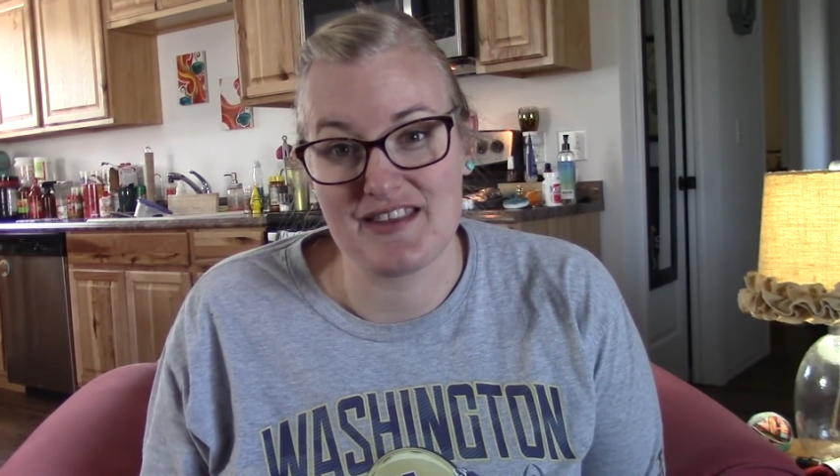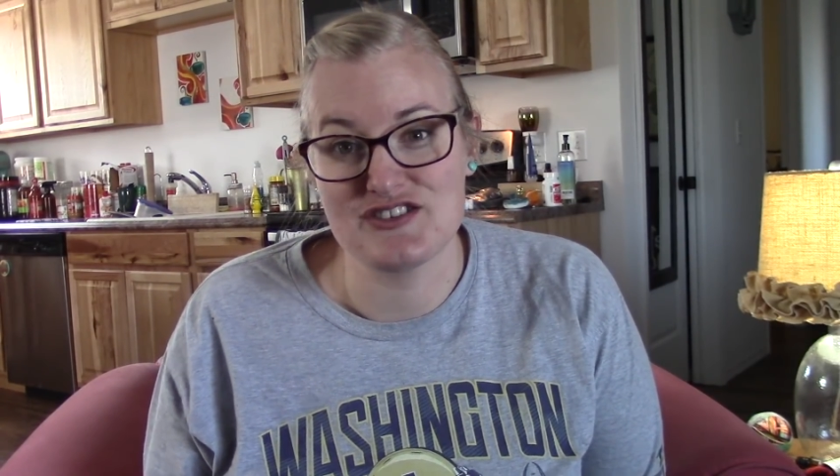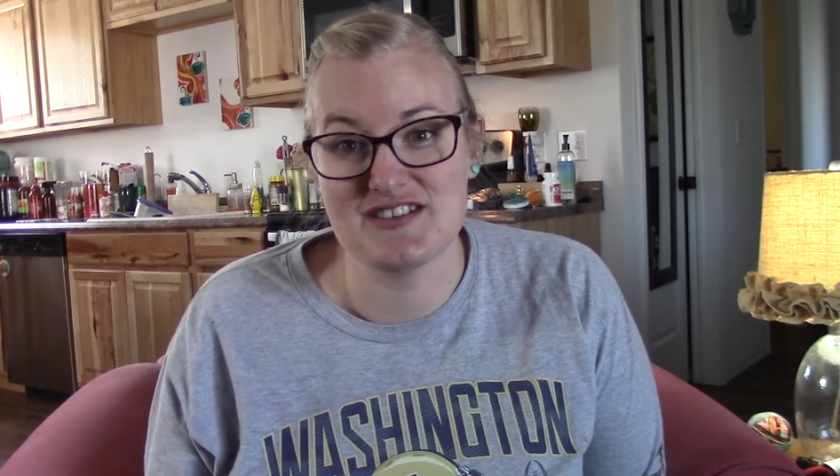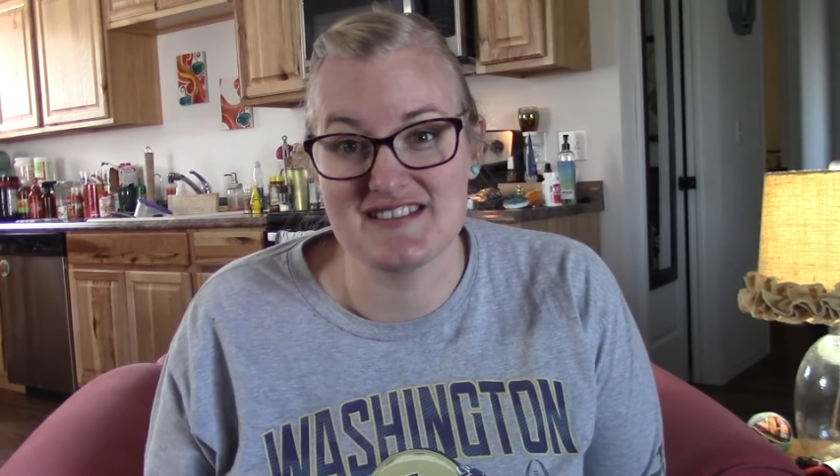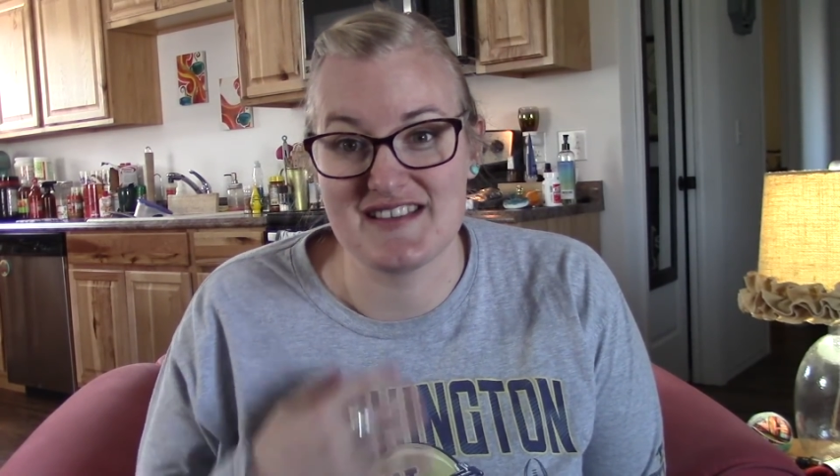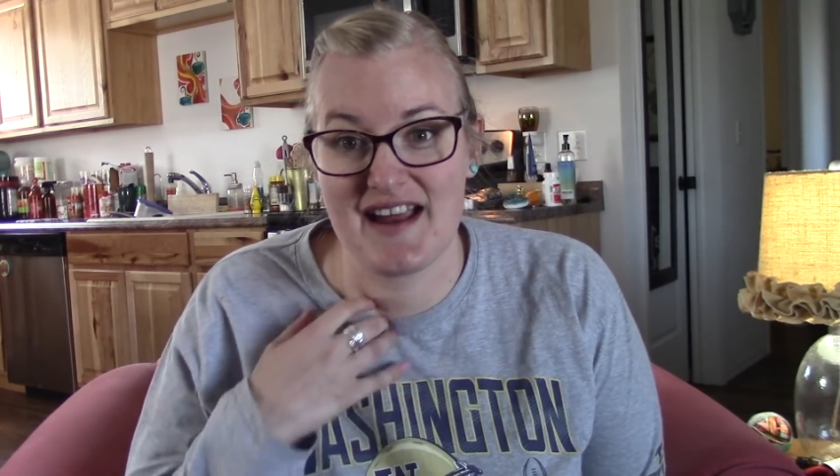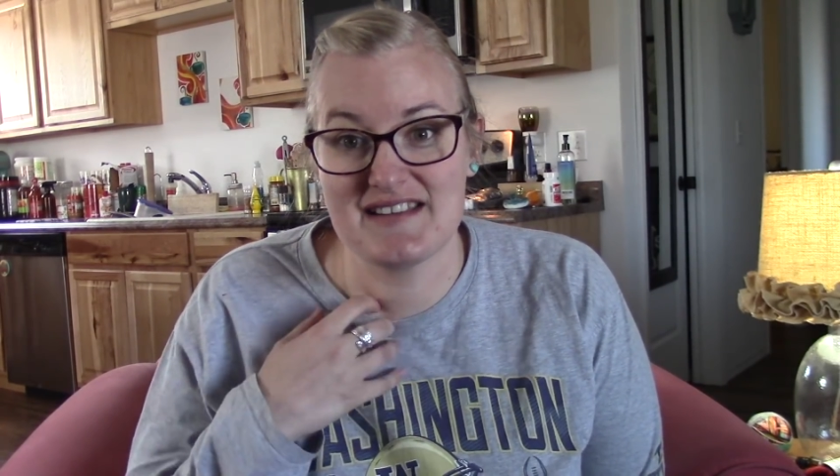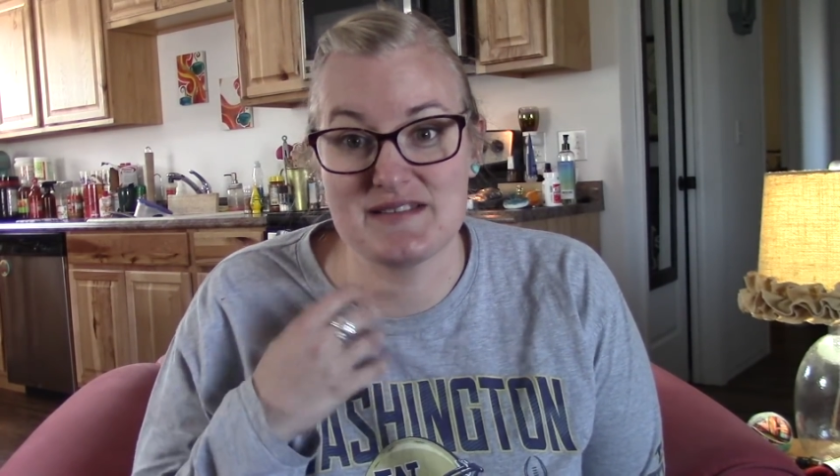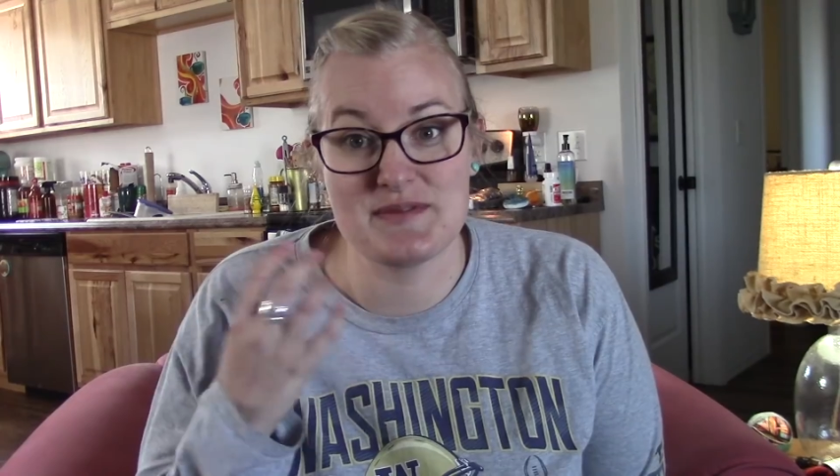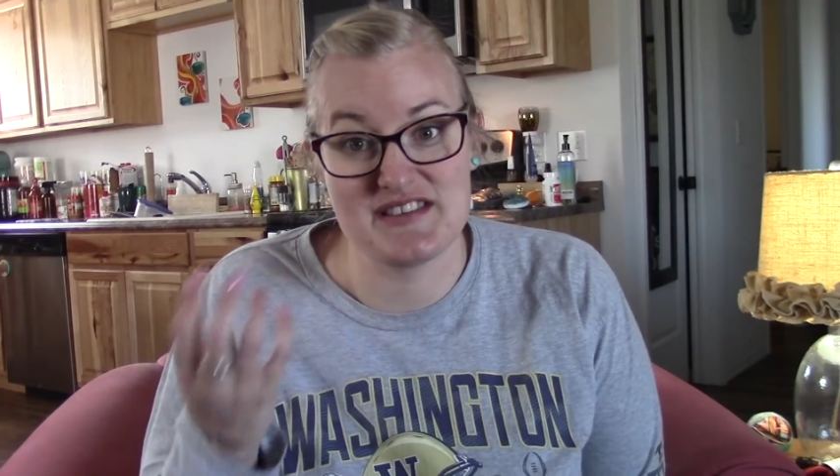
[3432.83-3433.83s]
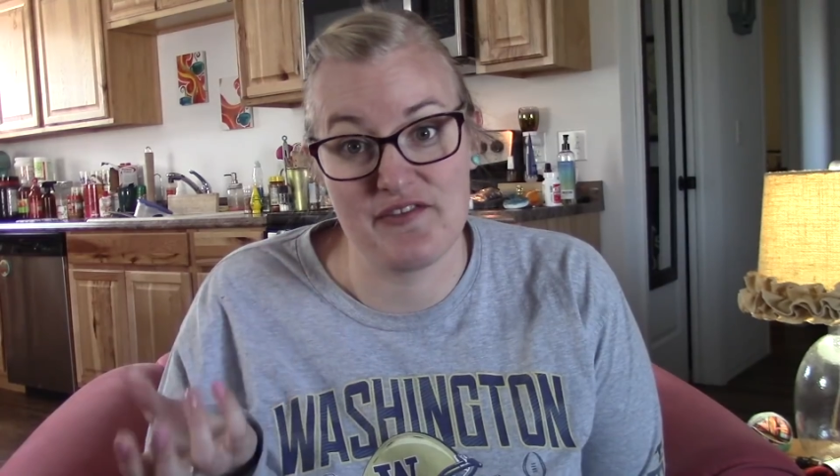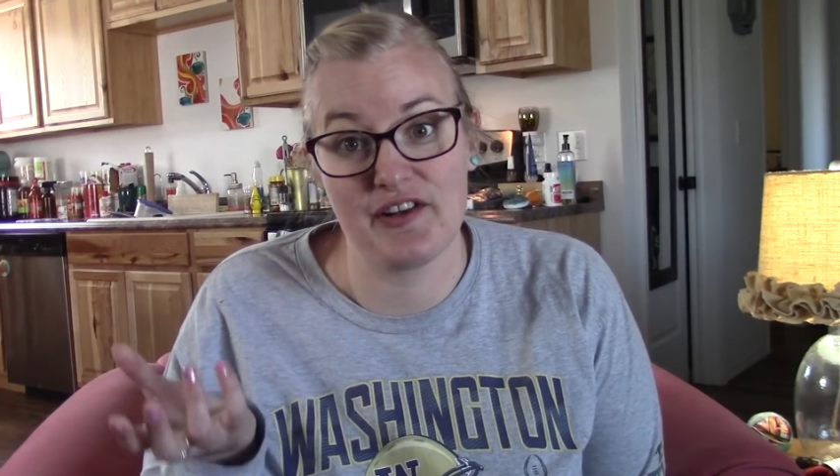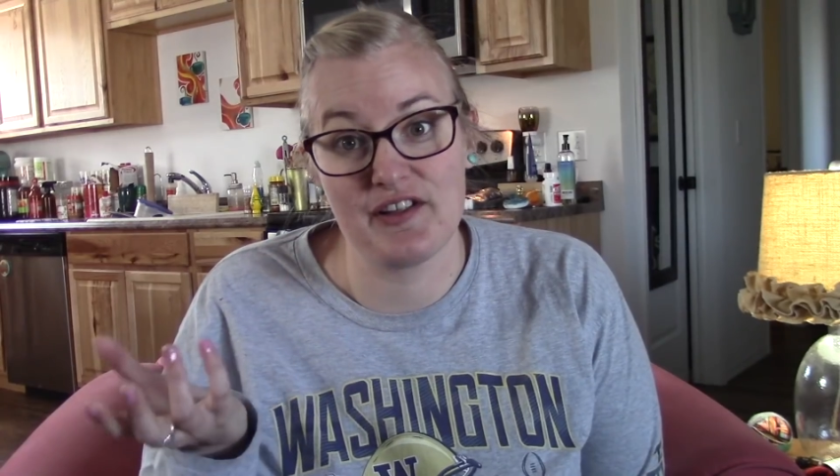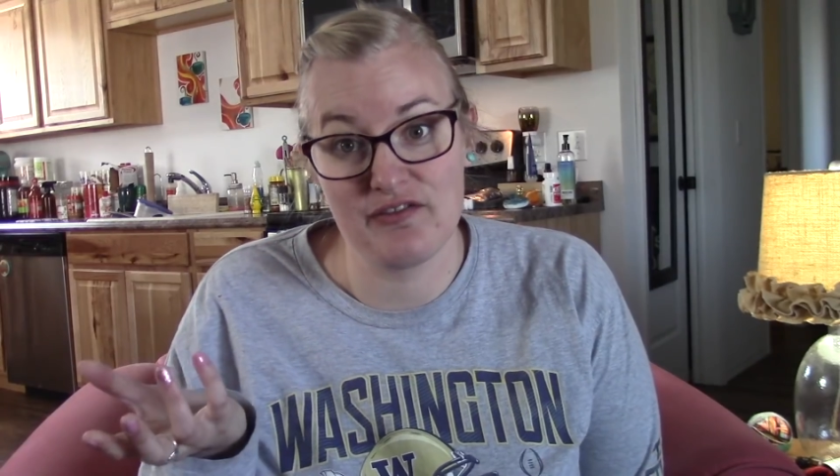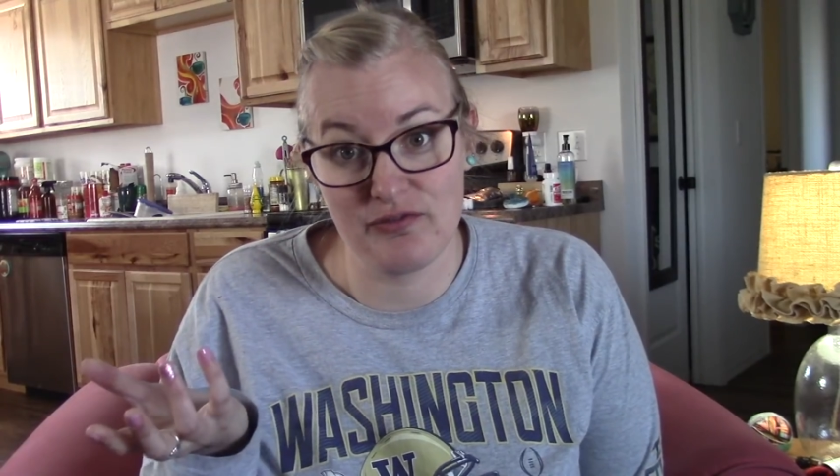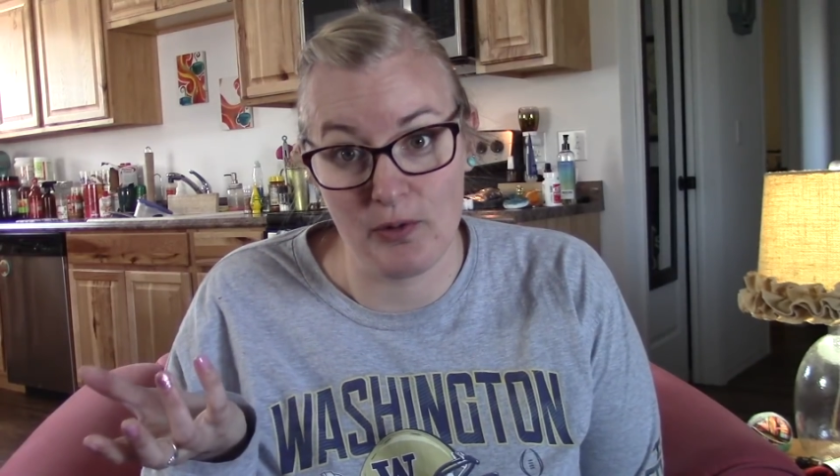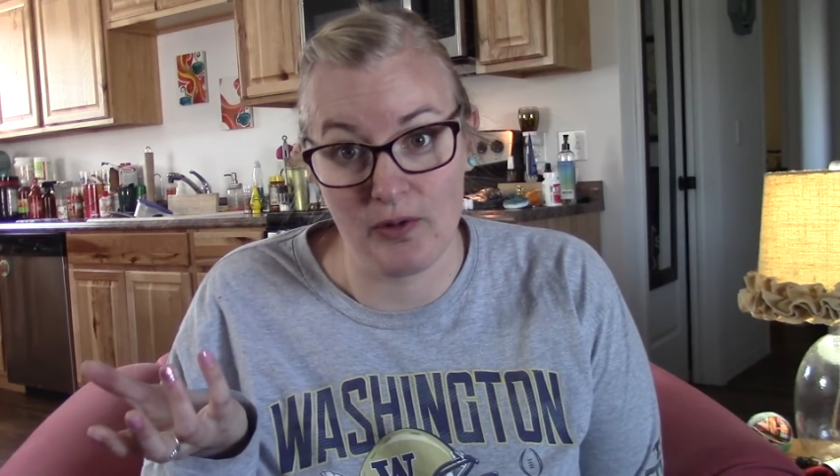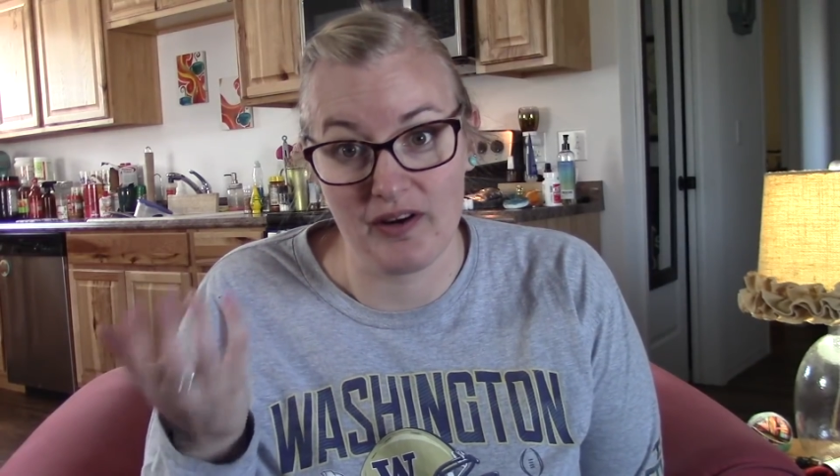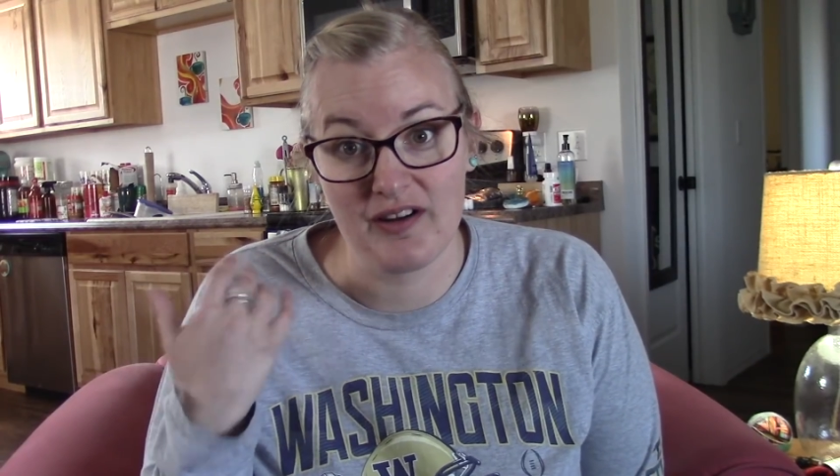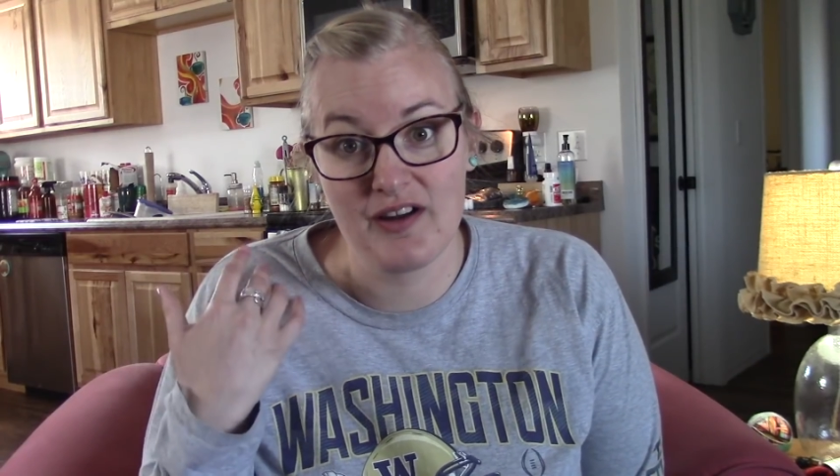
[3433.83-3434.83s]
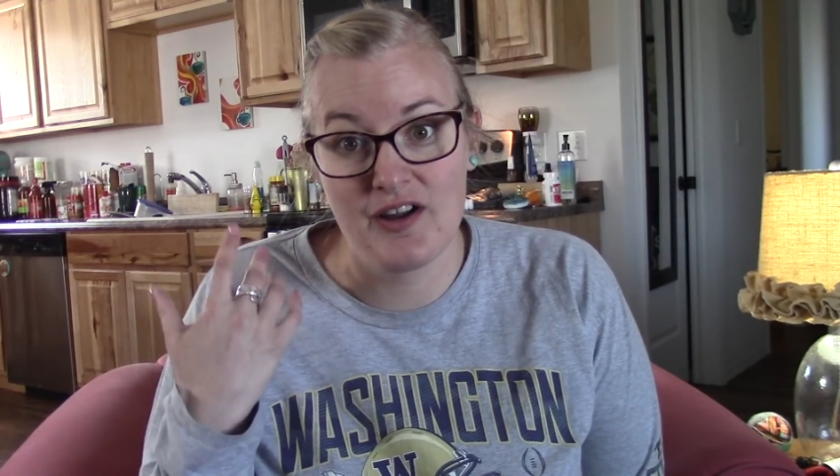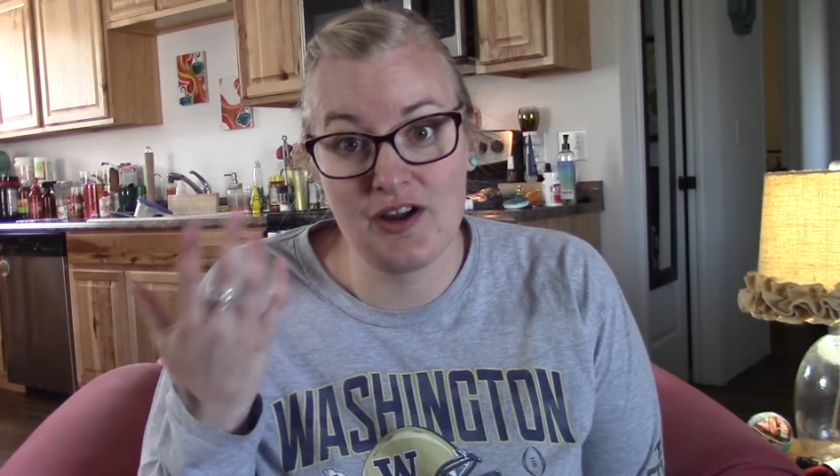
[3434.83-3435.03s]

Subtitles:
that she designed specifically for